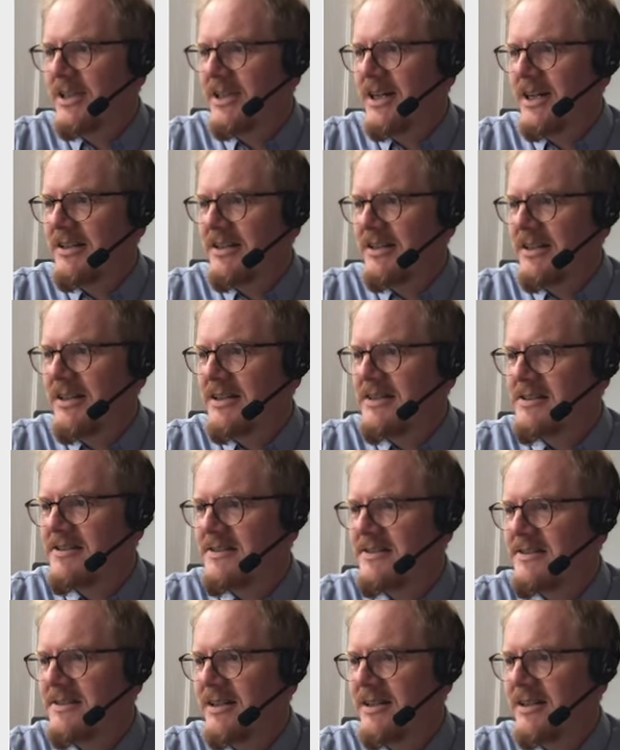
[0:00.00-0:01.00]
And
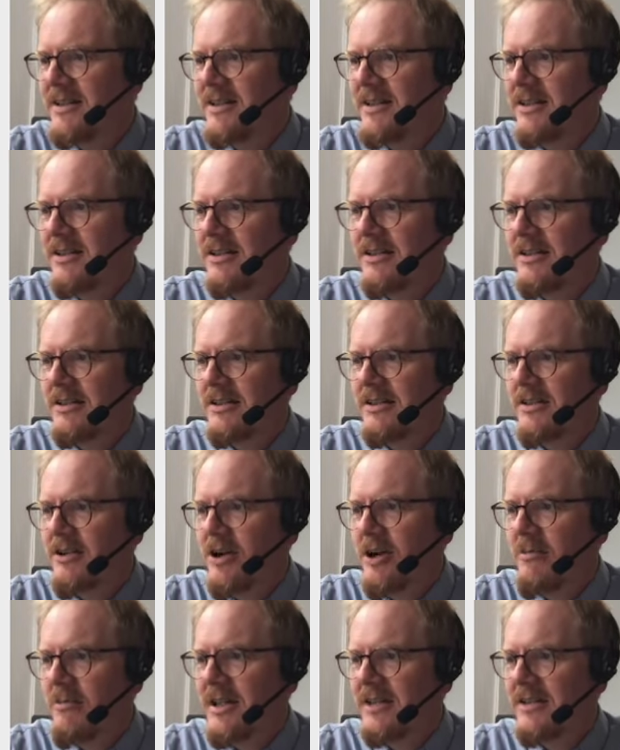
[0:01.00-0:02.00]
here's the
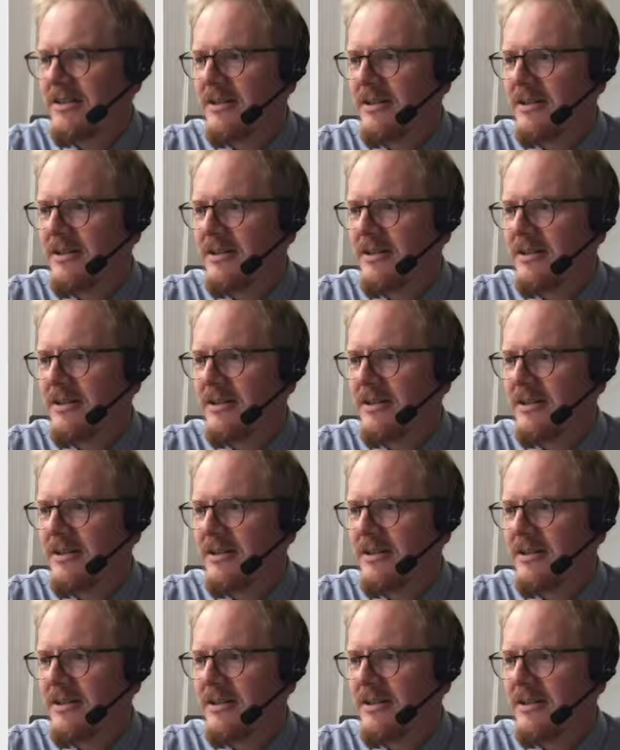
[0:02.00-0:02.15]
comic.